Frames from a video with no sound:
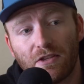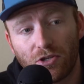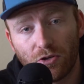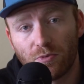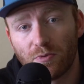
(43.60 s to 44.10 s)
and then
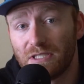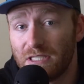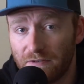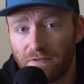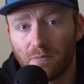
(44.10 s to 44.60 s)
go to a
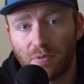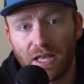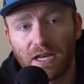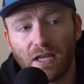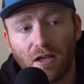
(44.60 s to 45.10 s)
different
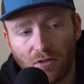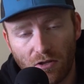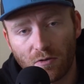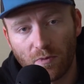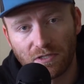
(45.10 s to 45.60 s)
planet a
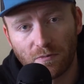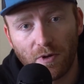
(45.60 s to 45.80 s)
long ways